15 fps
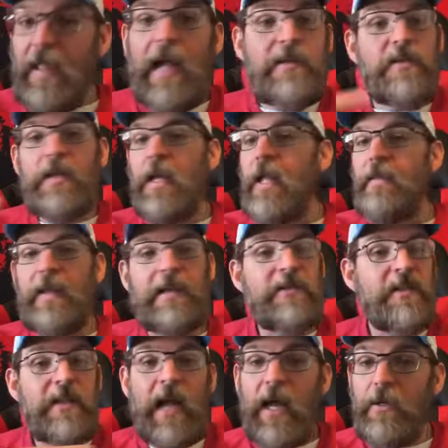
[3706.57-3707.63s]

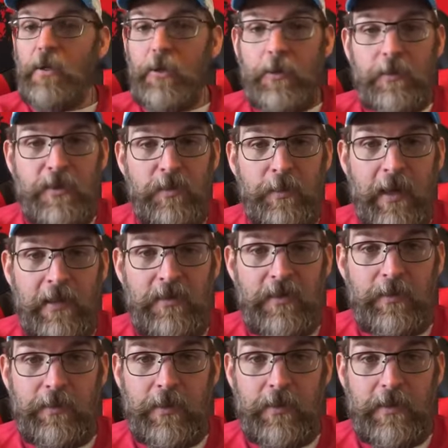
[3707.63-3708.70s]
That's not your
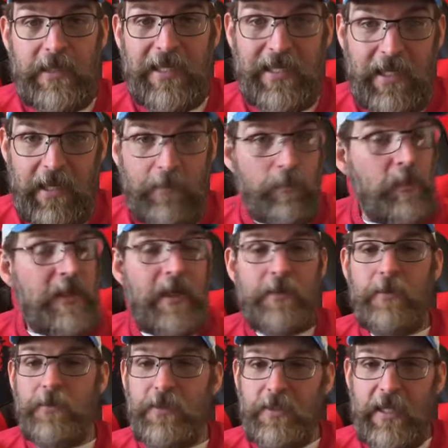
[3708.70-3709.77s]
responsibility, and we
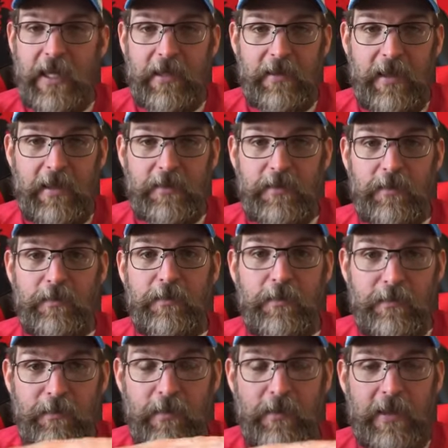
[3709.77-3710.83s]
understand that. So if
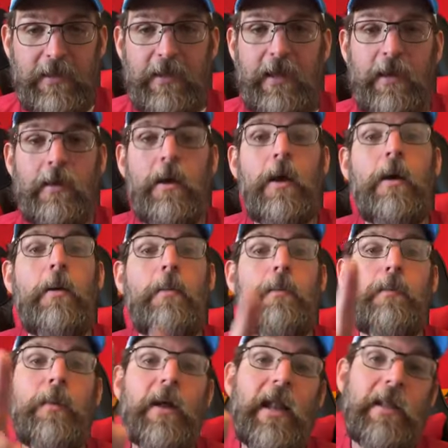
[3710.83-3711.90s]
you felt like that,
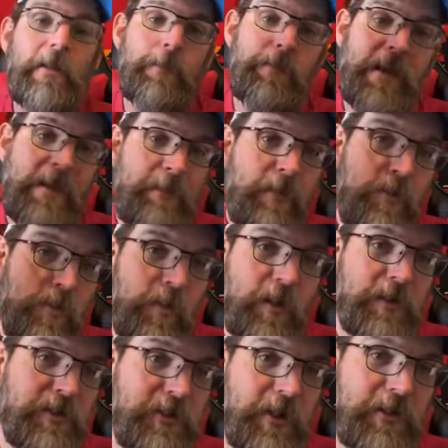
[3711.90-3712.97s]
but the people
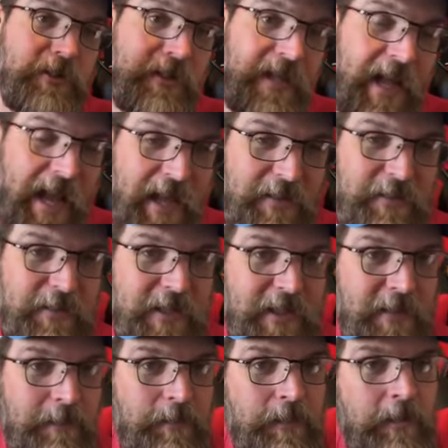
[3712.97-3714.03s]
who are in charge of
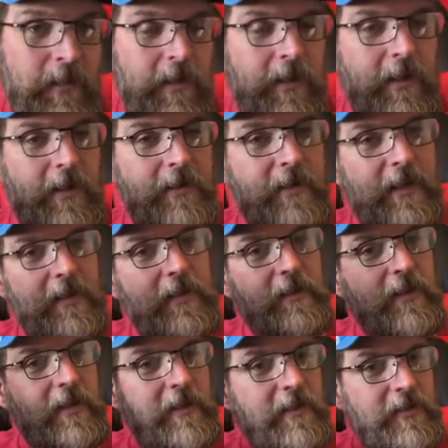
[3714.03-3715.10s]
casting,
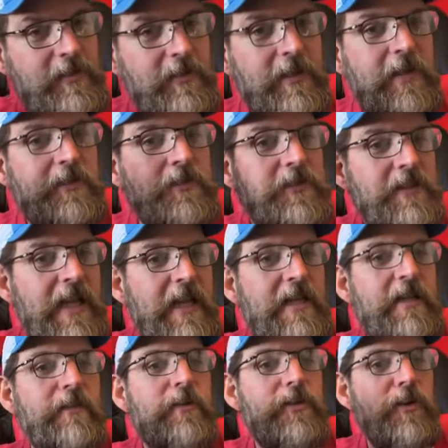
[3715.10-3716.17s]
the certain
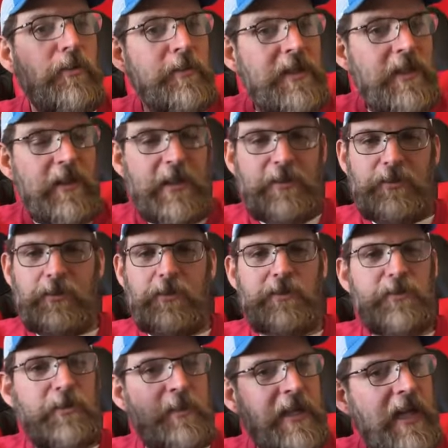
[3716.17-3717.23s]
understanding of a
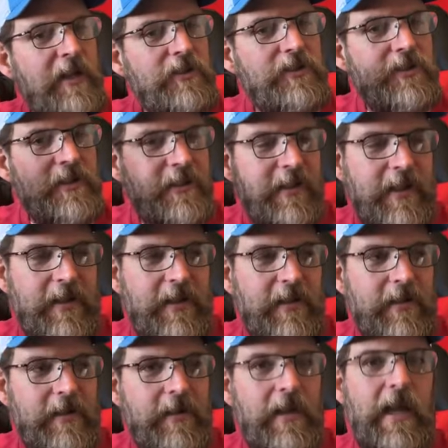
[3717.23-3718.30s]
nomenclature, a terminology they
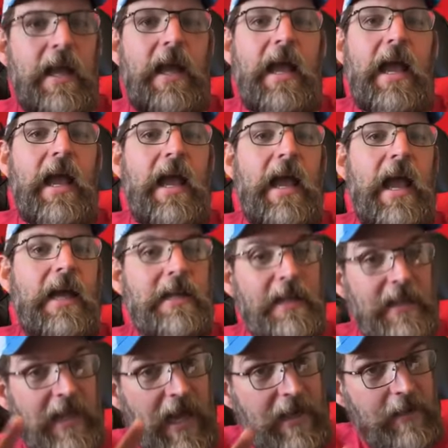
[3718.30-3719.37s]
hear,
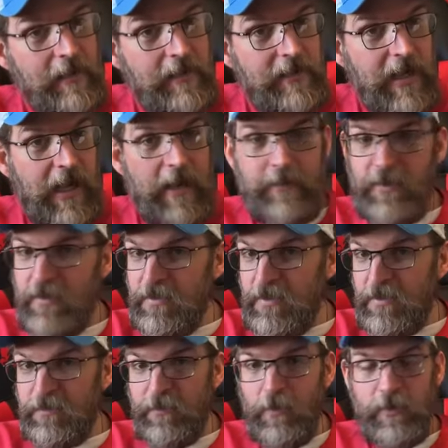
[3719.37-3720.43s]
and a lot of the times, and
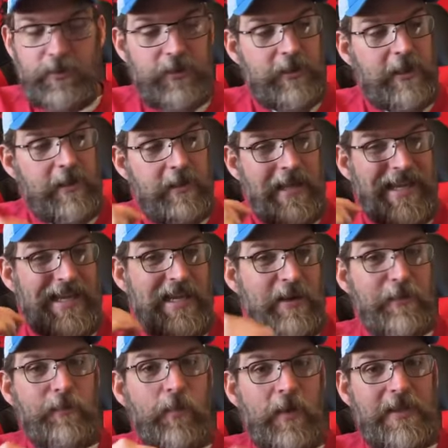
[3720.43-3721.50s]
it's unfortunate, they
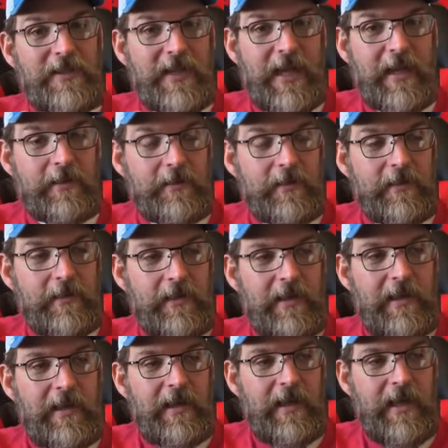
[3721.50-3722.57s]
hear voice actor,